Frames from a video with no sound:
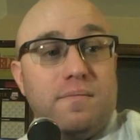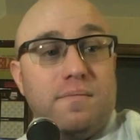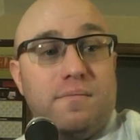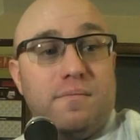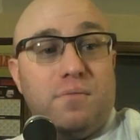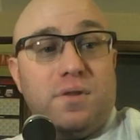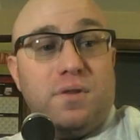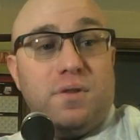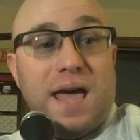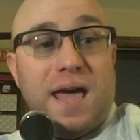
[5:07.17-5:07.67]

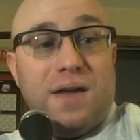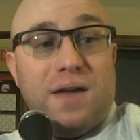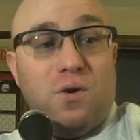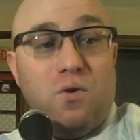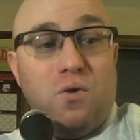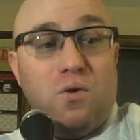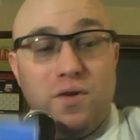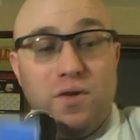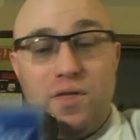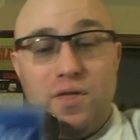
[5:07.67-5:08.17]
Put that
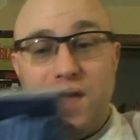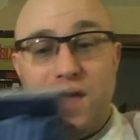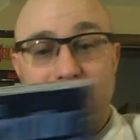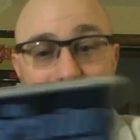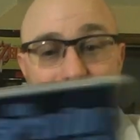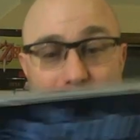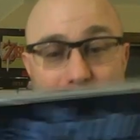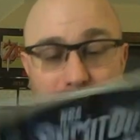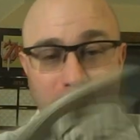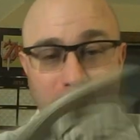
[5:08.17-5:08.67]
over
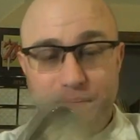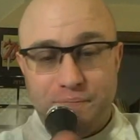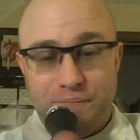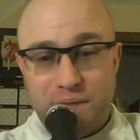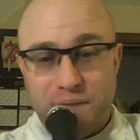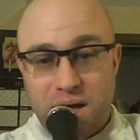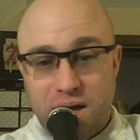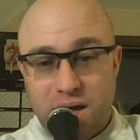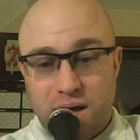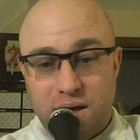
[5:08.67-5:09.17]
there.
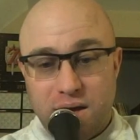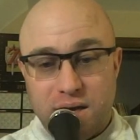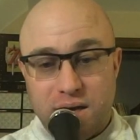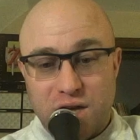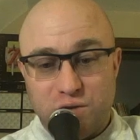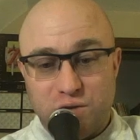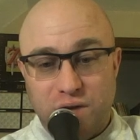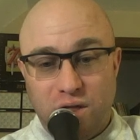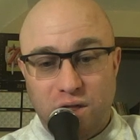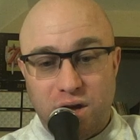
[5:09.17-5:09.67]
And
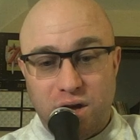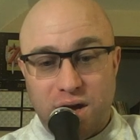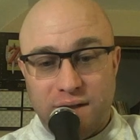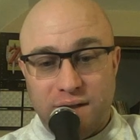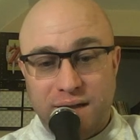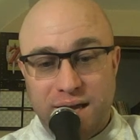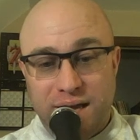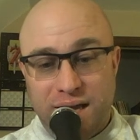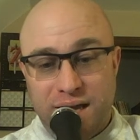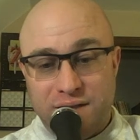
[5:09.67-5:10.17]
as we look on
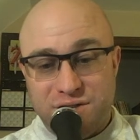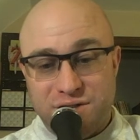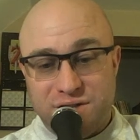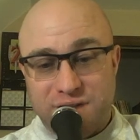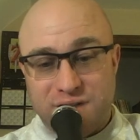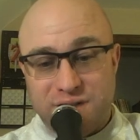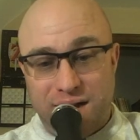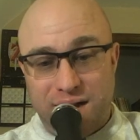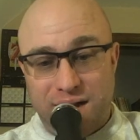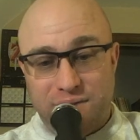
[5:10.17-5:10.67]
the
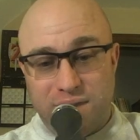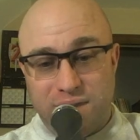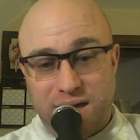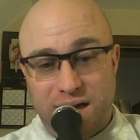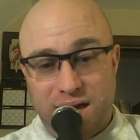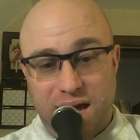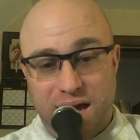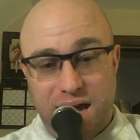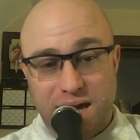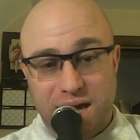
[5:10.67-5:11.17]
inside of the
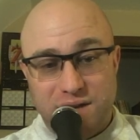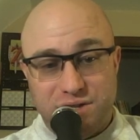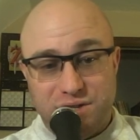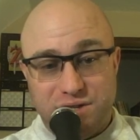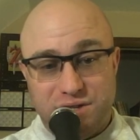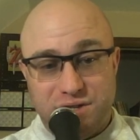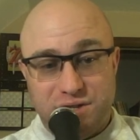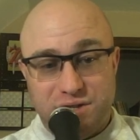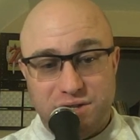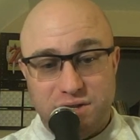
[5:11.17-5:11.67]

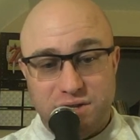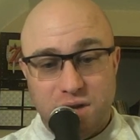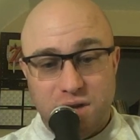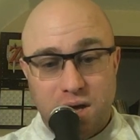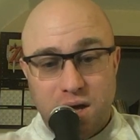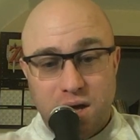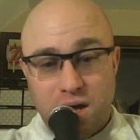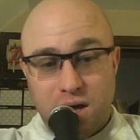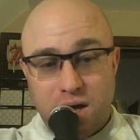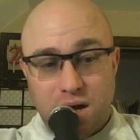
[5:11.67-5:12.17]
case,
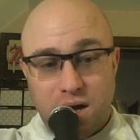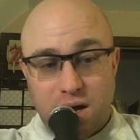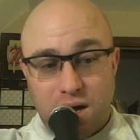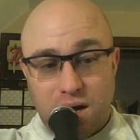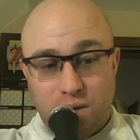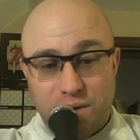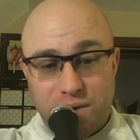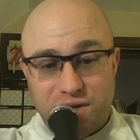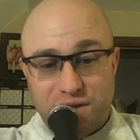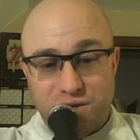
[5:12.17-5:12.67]

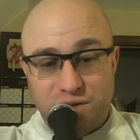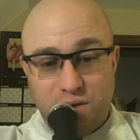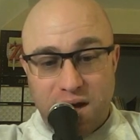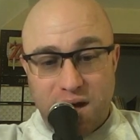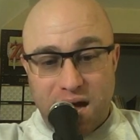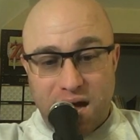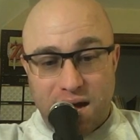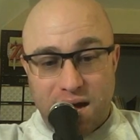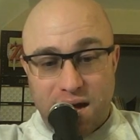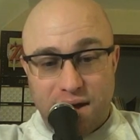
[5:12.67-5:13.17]
we do
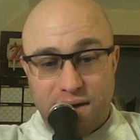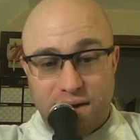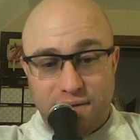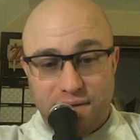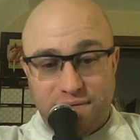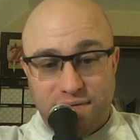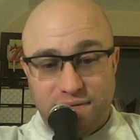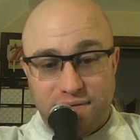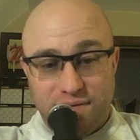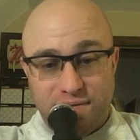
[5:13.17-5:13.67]

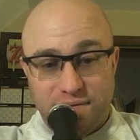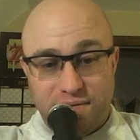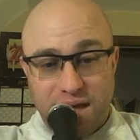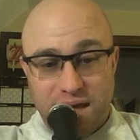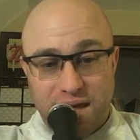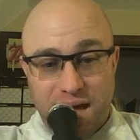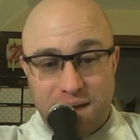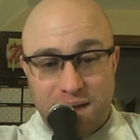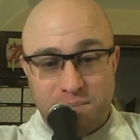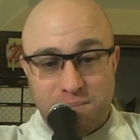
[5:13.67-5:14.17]
have
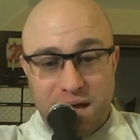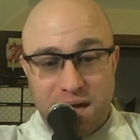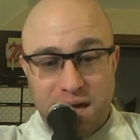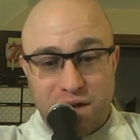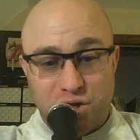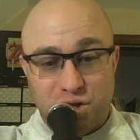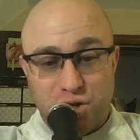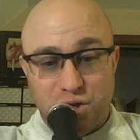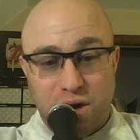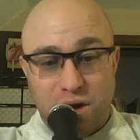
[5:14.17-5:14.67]
the NBA
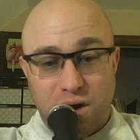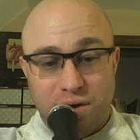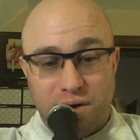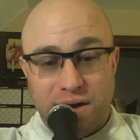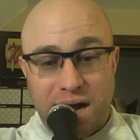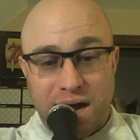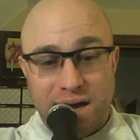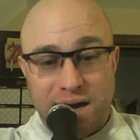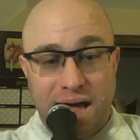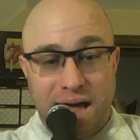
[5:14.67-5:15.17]
Shootout
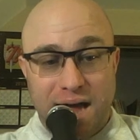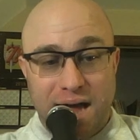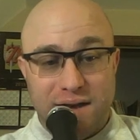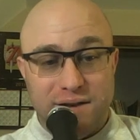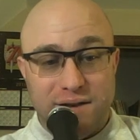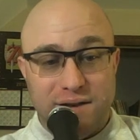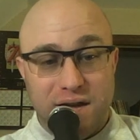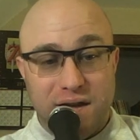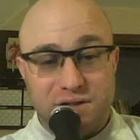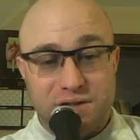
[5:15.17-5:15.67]

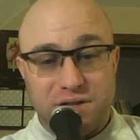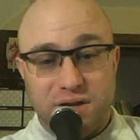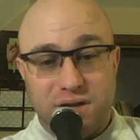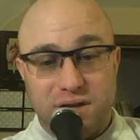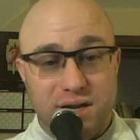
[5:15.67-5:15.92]
98 disc.